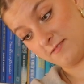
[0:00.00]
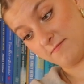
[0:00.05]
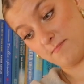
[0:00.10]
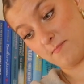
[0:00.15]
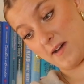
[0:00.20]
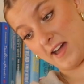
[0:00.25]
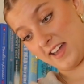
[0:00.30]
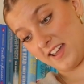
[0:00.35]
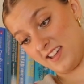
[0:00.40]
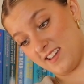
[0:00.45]

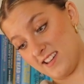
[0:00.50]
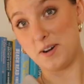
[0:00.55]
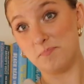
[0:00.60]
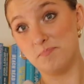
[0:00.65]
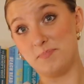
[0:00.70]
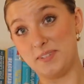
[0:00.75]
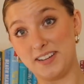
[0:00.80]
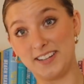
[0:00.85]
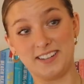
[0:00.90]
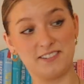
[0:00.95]

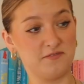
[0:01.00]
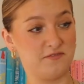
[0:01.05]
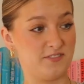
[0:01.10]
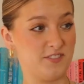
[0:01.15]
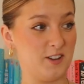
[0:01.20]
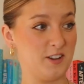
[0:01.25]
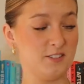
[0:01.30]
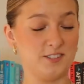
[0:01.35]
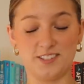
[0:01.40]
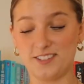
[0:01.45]
I'm big
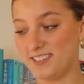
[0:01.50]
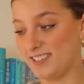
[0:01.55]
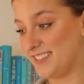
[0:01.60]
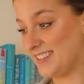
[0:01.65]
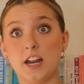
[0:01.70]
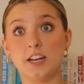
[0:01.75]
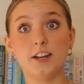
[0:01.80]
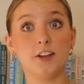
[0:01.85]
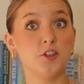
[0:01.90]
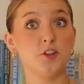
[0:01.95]
confused.
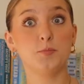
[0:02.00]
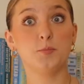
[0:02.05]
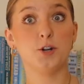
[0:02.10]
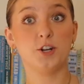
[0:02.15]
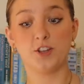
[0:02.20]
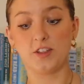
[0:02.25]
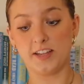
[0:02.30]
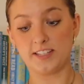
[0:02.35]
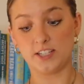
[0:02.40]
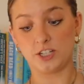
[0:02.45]
Another
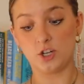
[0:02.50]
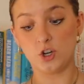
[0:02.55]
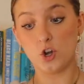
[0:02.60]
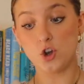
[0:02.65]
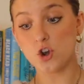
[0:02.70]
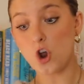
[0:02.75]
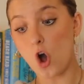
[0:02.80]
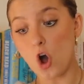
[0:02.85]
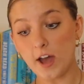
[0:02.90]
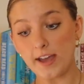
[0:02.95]
book that's
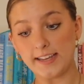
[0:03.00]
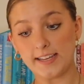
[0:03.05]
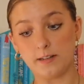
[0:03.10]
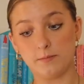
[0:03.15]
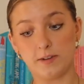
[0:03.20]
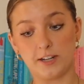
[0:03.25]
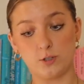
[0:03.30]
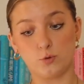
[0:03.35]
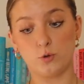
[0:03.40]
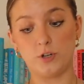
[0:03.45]
not in
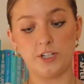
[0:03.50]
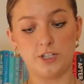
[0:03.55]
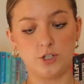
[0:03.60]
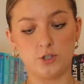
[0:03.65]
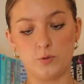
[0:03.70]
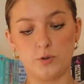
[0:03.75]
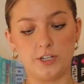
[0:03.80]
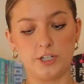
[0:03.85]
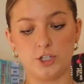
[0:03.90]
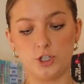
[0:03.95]
my
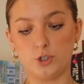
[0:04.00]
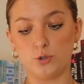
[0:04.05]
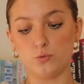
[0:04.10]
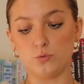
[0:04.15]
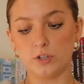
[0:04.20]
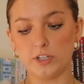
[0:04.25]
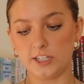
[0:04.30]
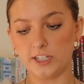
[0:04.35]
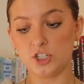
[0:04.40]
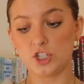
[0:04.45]
2022
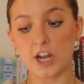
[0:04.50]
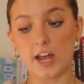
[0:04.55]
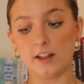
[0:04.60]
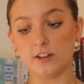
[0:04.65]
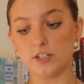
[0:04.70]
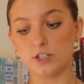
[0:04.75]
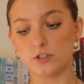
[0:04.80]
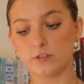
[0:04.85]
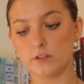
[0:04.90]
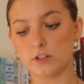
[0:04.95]
reading
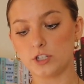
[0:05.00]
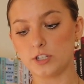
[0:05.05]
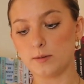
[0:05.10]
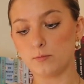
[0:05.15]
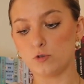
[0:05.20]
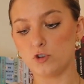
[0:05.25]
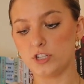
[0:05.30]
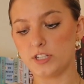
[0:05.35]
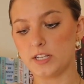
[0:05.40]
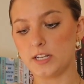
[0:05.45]
challenge for some
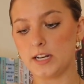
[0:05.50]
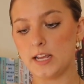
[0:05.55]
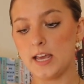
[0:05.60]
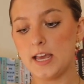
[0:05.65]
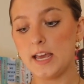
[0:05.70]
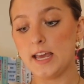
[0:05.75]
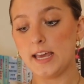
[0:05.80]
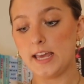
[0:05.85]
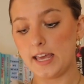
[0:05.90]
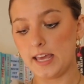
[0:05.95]
reason
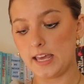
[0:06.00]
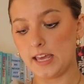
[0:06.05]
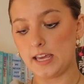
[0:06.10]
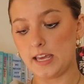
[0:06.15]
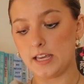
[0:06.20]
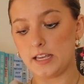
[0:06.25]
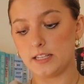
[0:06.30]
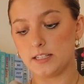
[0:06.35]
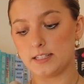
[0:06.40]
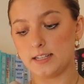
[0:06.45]

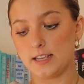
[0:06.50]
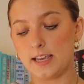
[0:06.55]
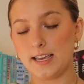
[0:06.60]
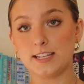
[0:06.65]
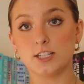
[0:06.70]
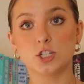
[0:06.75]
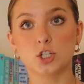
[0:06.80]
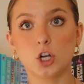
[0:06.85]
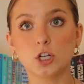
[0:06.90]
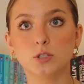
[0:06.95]
is
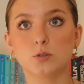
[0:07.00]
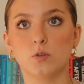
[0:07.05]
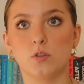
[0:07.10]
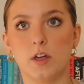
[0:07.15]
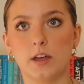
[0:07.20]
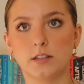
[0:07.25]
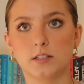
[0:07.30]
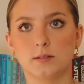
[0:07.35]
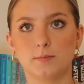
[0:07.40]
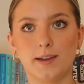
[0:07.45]
It Starts With
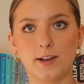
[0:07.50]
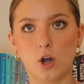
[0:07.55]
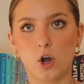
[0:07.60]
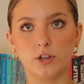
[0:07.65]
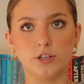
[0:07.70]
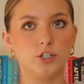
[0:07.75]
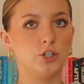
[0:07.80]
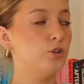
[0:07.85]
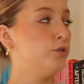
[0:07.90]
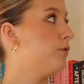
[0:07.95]
Us by
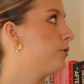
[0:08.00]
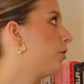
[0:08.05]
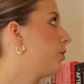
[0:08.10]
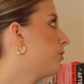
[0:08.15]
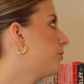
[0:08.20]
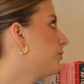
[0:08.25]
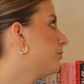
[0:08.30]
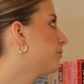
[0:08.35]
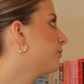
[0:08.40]
Colleen Hoover,